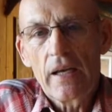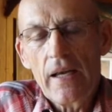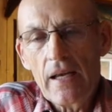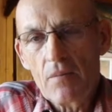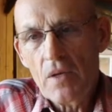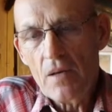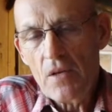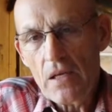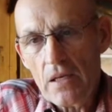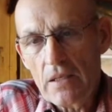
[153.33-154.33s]
and
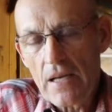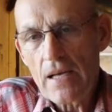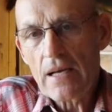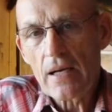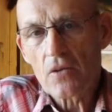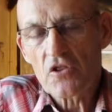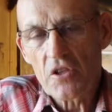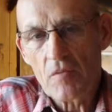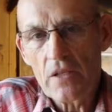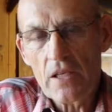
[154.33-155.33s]
maybe take out
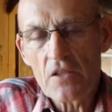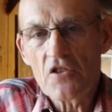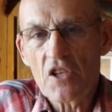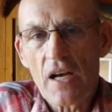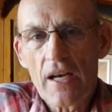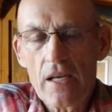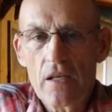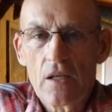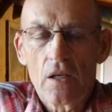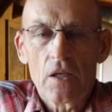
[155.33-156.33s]
some of the inside